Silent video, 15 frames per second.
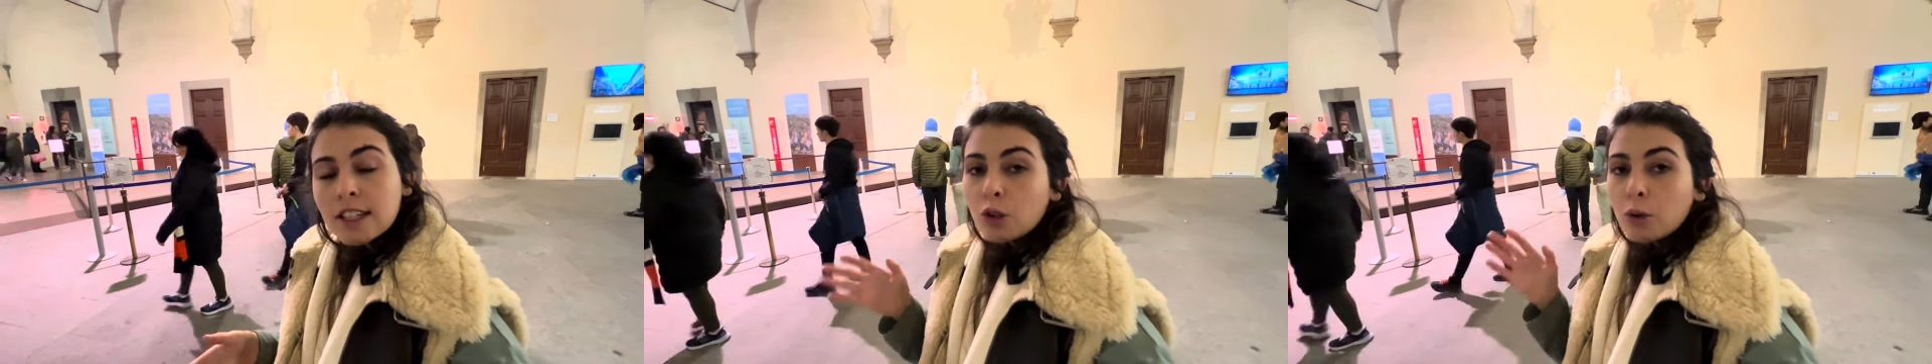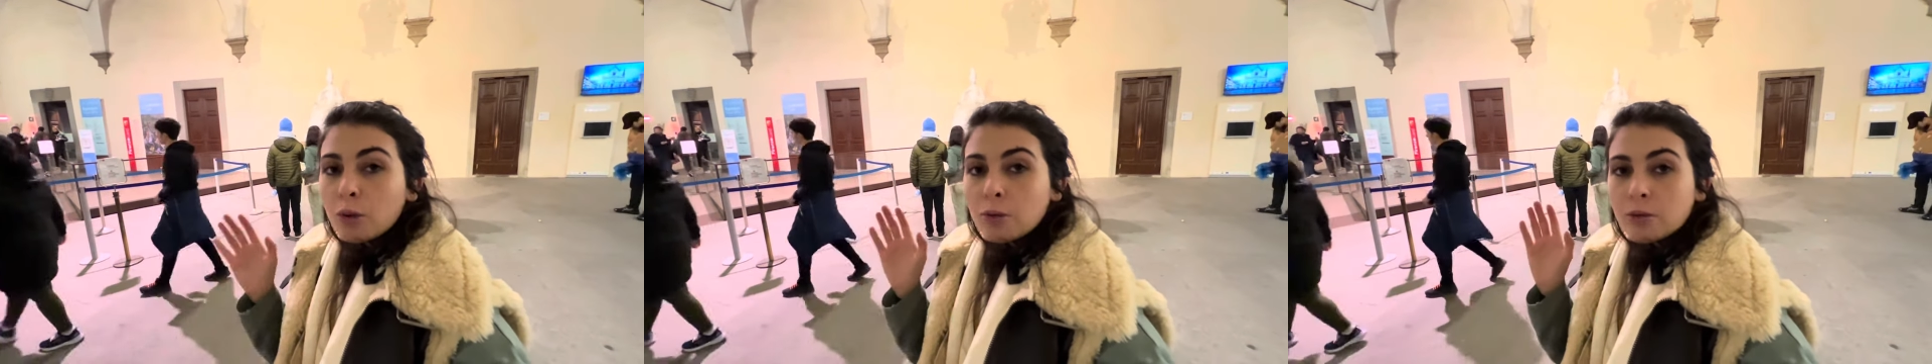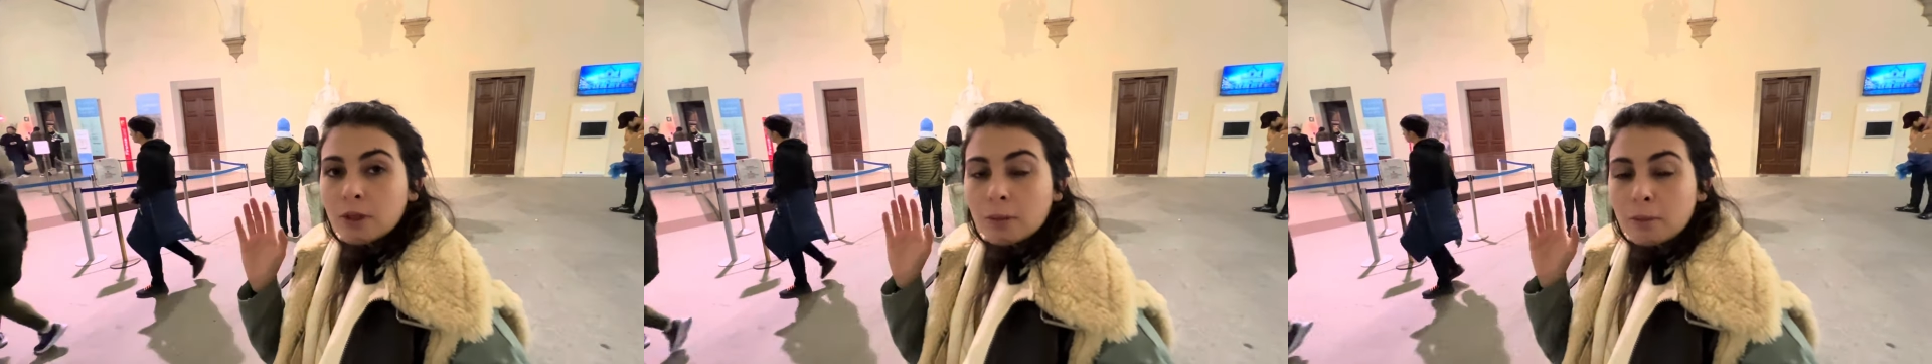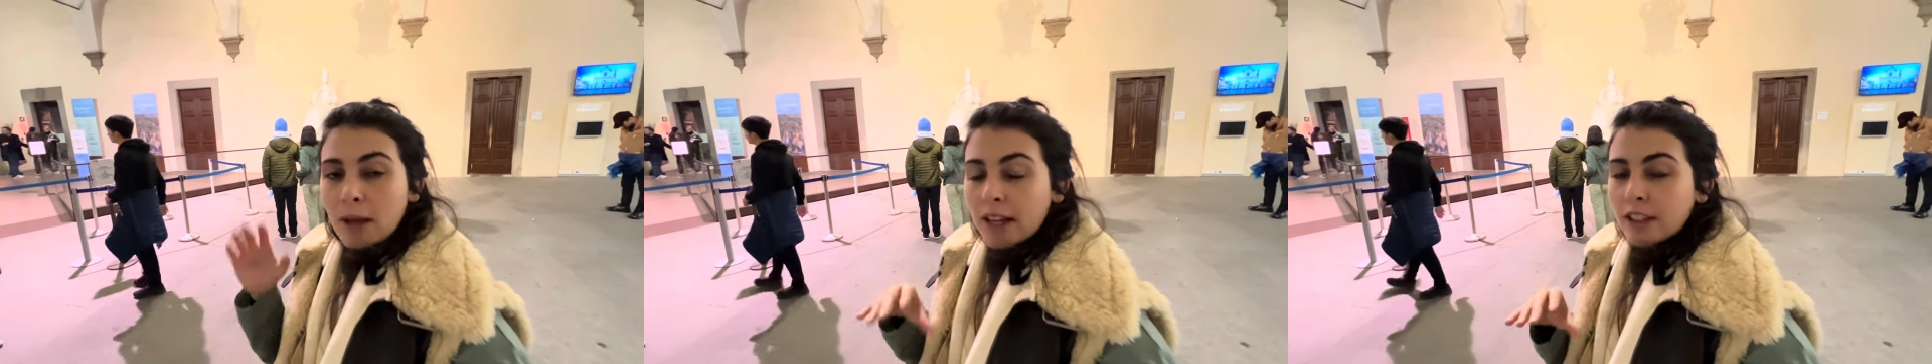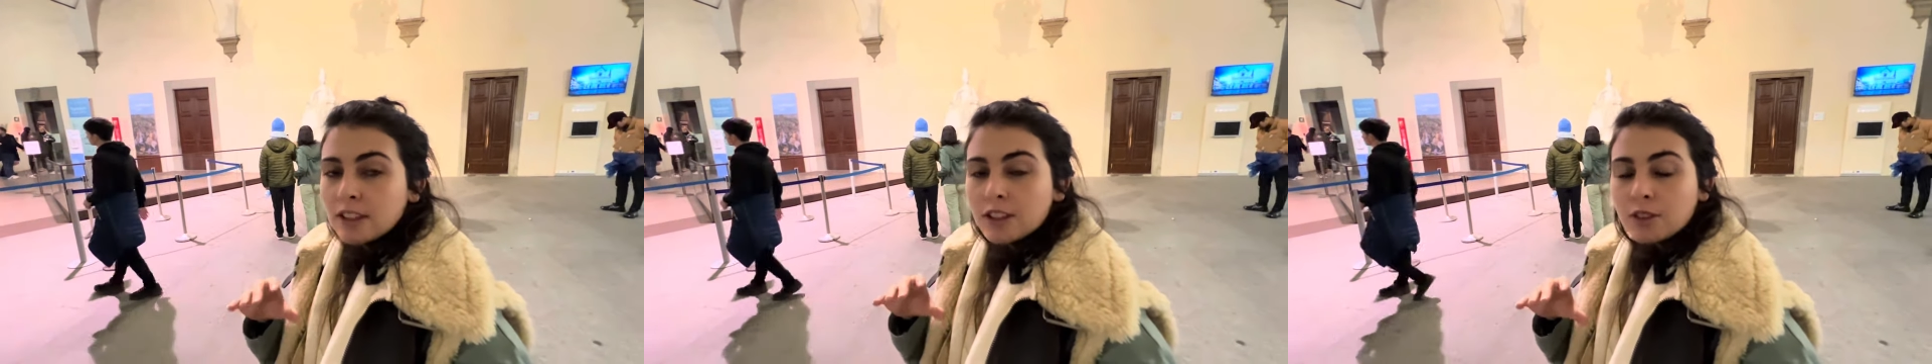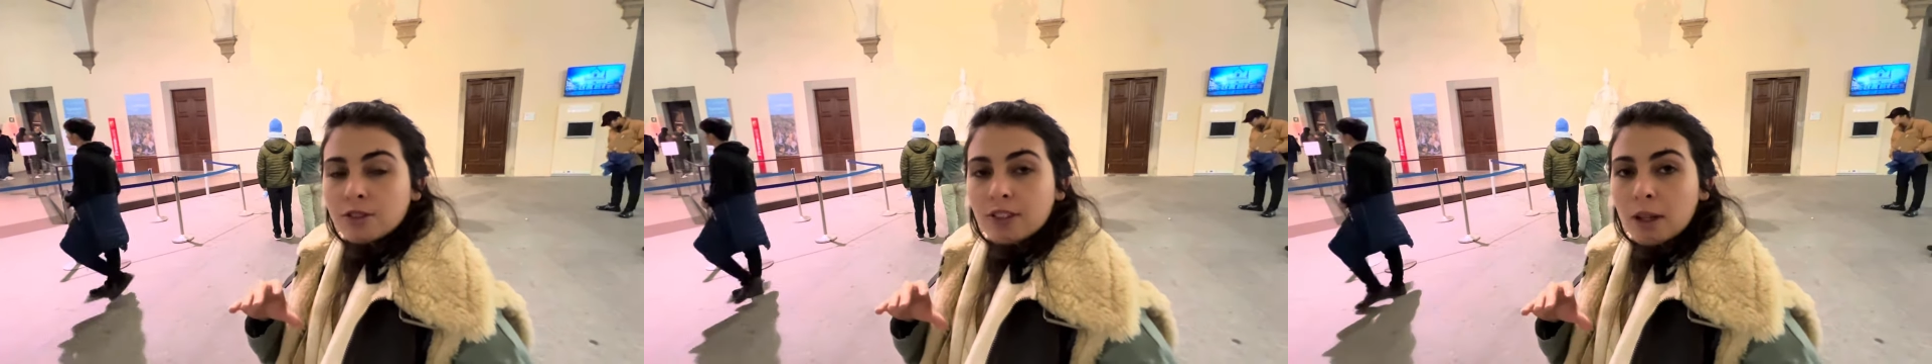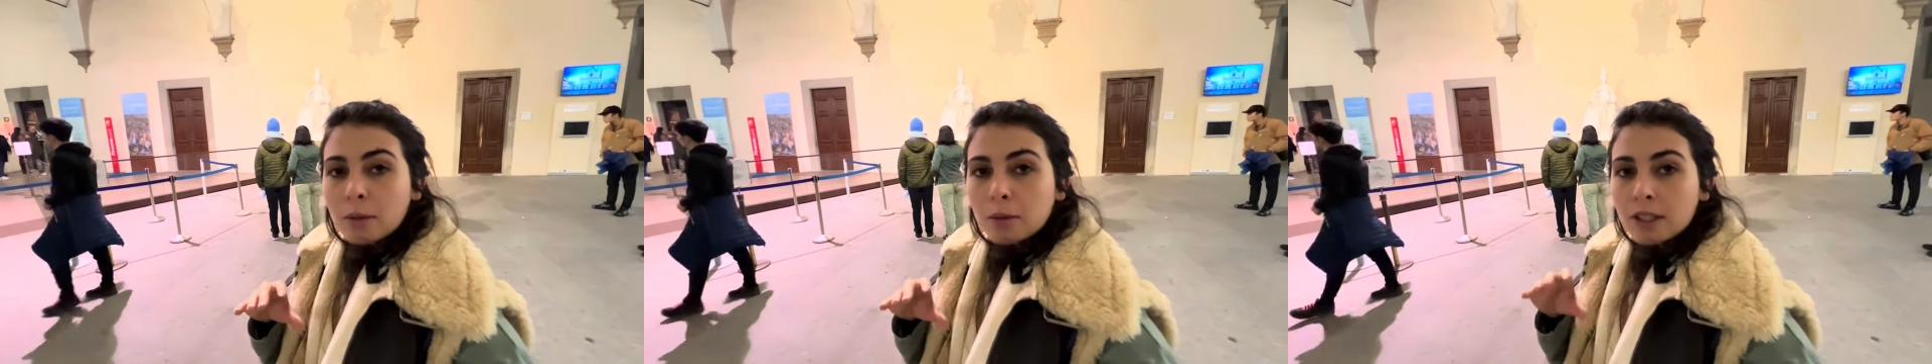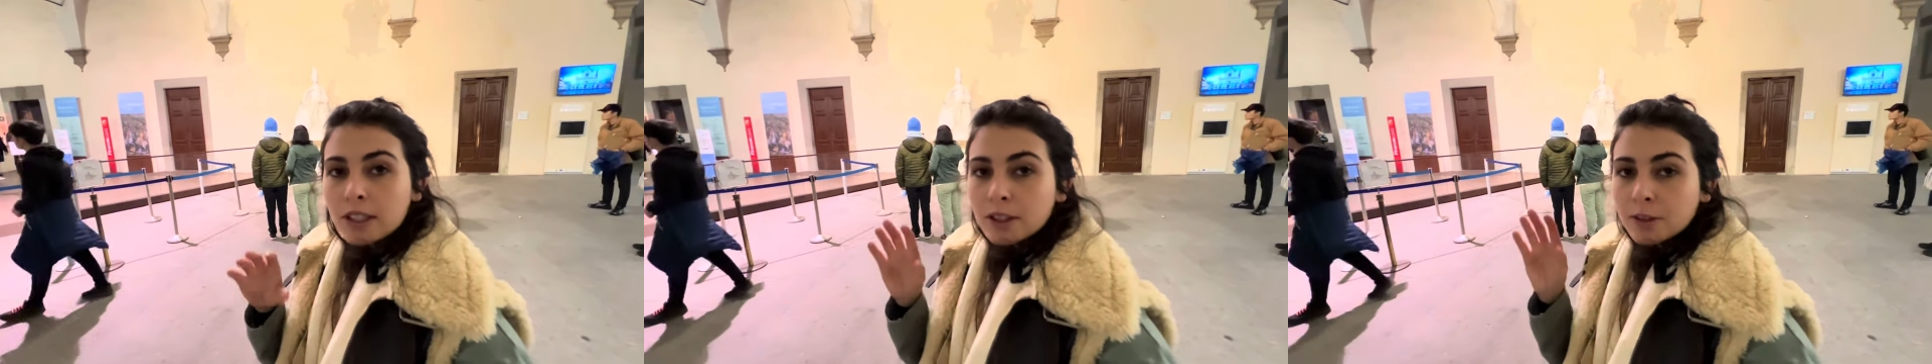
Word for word: So the Medici family,